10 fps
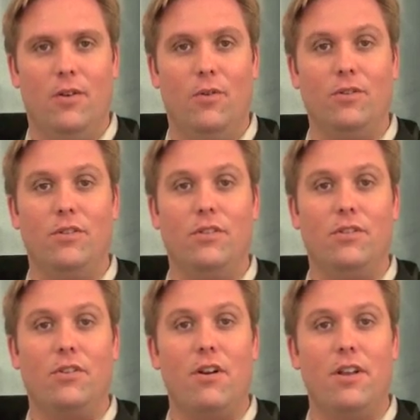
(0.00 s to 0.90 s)
Well,
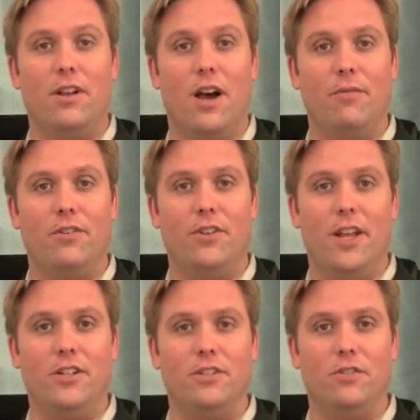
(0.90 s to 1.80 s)
starting a
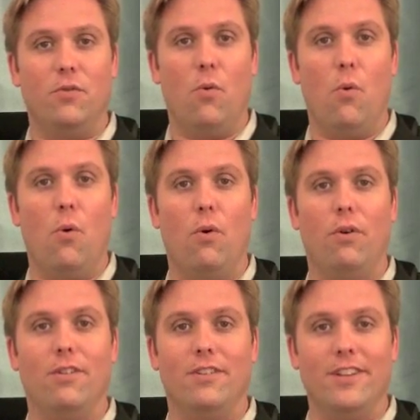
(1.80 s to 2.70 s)
conversation
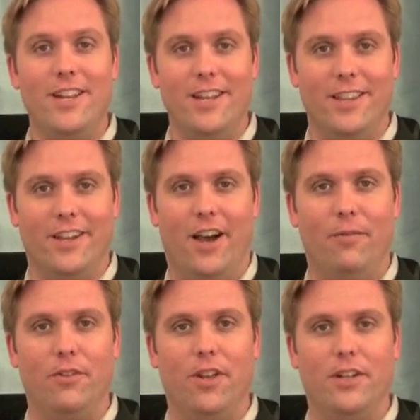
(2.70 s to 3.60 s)
or leading the
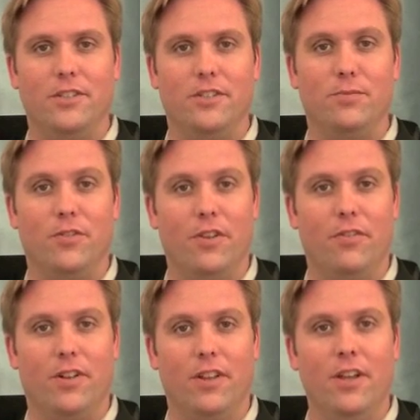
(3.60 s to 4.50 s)
conversation
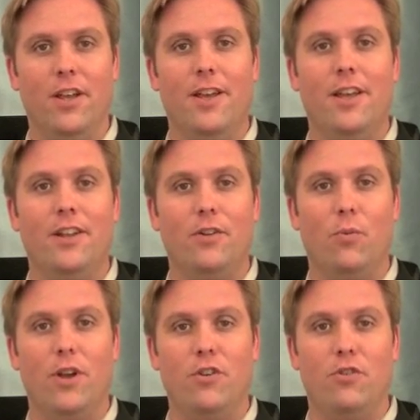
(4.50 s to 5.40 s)
specifically to
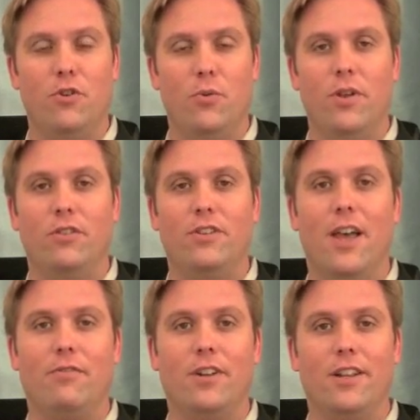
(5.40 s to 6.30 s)
what you do is
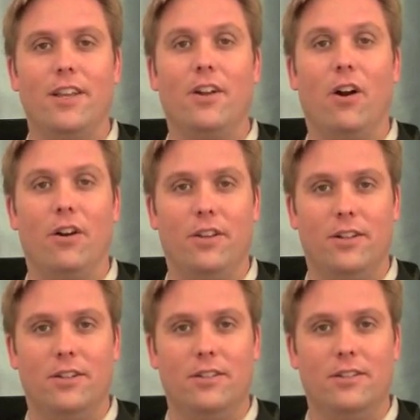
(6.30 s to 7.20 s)
definitely an art.
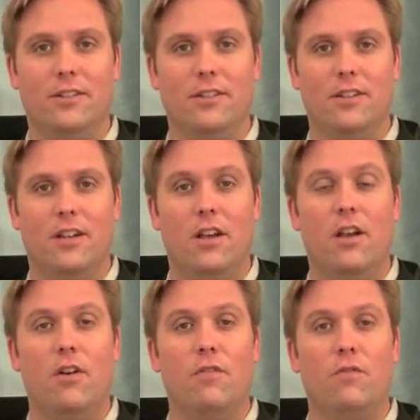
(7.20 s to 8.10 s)

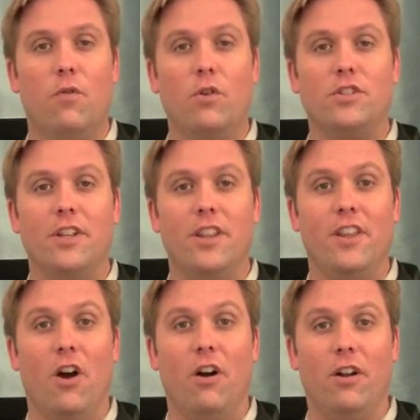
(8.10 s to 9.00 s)
Fortunately,
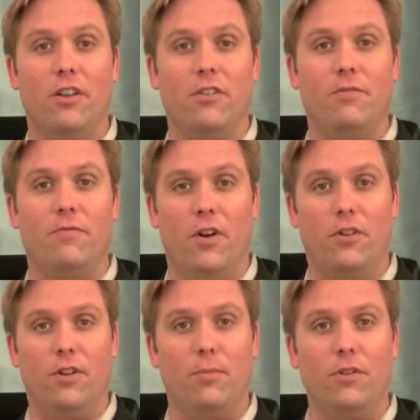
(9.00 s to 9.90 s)
the art is very
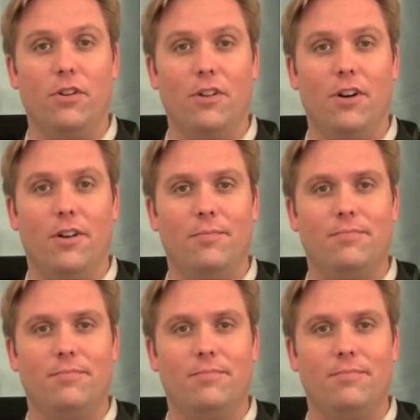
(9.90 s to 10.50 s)
simple to learn.